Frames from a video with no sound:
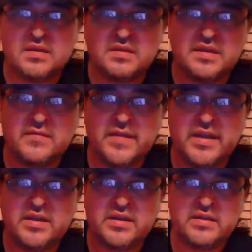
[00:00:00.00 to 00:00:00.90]
the
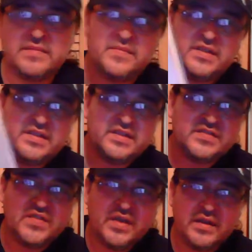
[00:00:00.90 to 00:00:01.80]
record
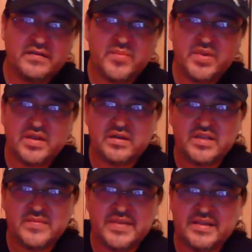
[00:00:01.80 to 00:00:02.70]
does not appear
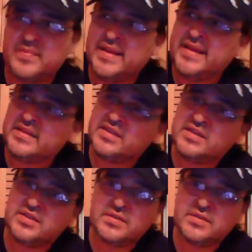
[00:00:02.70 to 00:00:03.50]
to be bent